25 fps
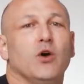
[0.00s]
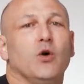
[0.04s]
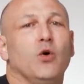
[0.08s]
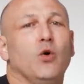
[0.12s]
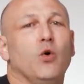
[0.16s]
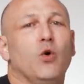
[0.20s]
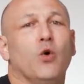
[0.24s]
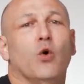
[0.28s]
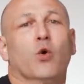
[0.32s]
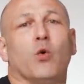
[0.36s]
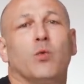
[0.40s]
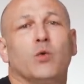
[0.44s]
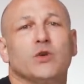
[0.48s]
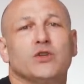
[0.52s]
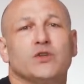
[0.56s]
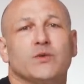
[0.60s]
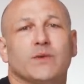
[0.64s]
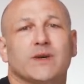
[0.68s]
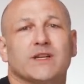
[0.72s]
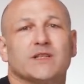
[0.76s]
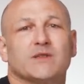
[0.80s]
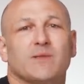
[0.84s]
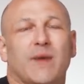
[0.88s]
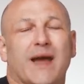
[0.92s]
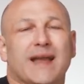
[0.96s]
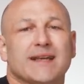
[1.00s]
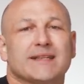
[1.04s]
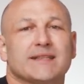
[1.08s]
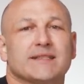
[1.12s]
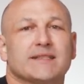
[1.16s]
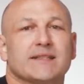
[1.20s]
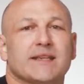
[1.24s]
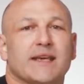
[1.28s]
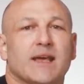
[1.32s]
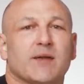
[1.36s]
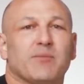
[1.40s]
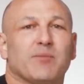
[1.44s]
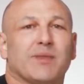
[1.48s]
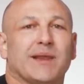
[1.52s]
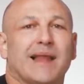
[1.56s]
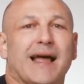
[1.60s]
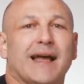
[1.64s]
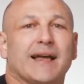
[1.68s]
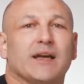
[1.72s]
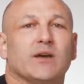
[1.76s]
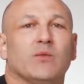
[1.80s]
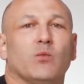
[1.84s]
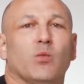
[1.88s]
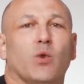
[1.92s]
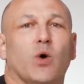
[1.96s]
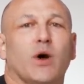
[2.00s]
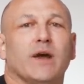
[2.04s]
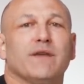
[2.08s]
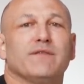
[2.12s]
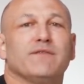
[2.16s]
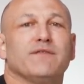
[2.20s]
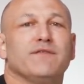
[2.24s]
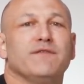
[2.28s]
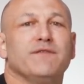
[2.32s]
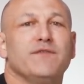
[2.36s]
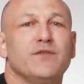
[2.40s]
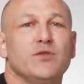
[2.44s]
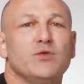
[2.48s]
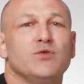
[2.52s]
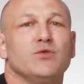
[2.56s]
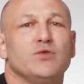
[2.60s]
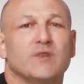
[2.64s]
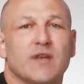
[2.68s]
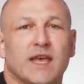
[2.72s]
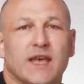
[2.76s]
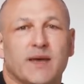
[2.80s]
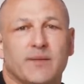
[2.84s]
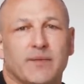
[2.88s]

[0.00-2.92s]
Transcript: or would you expect to see a black and white food